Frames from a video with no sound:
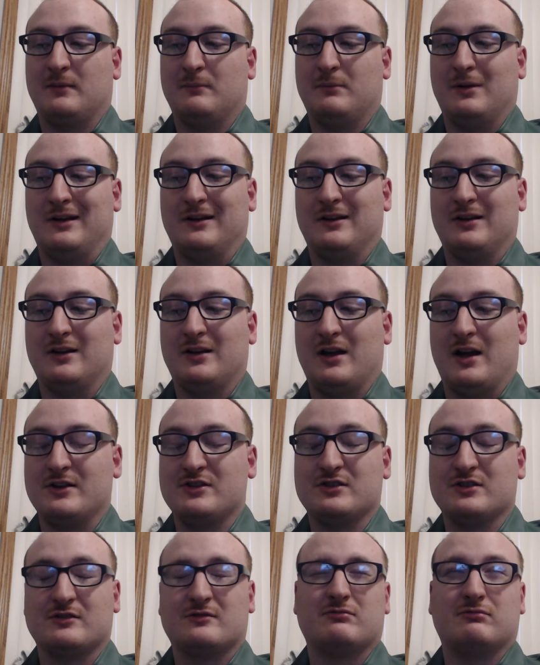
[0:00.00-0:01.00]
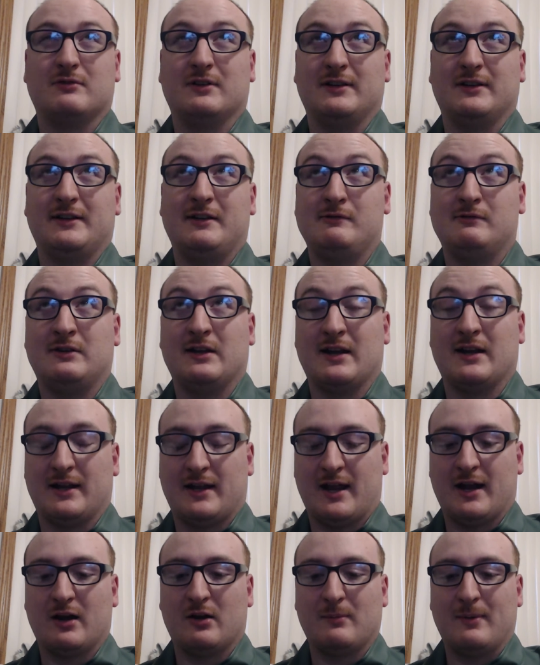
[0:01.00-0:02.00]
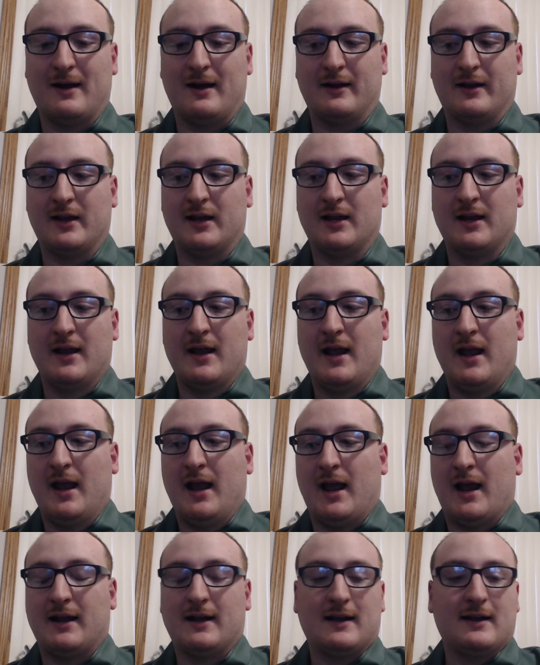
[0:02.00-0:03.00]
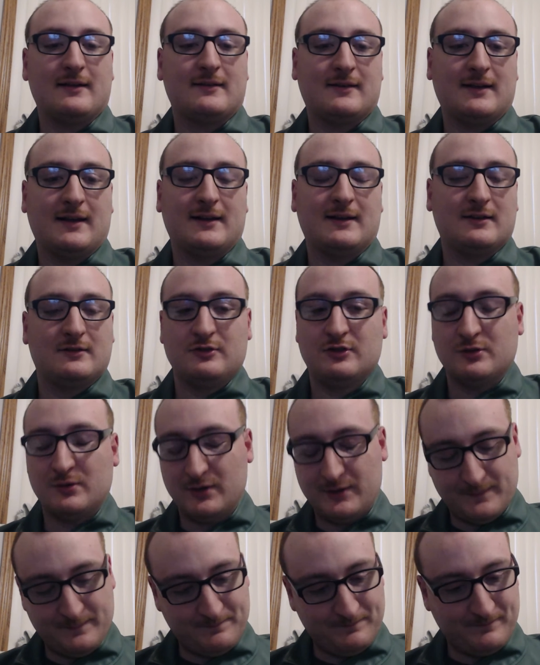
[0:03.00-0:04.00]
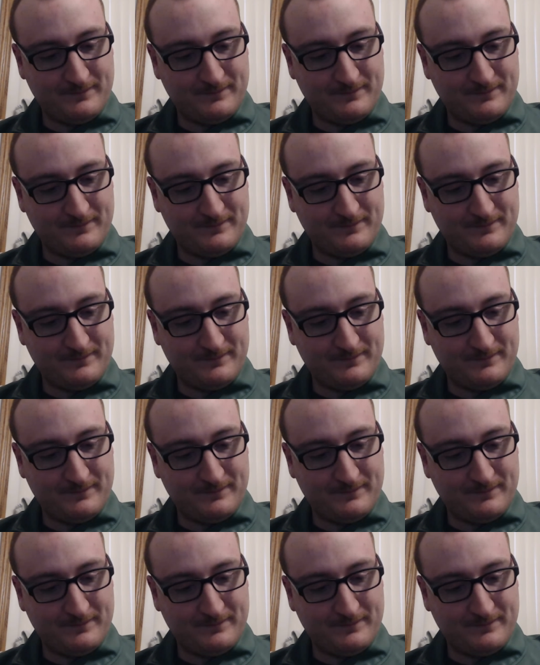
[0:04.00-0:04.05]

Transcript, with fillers: but I just really didn't care about it, and I decided, you know what?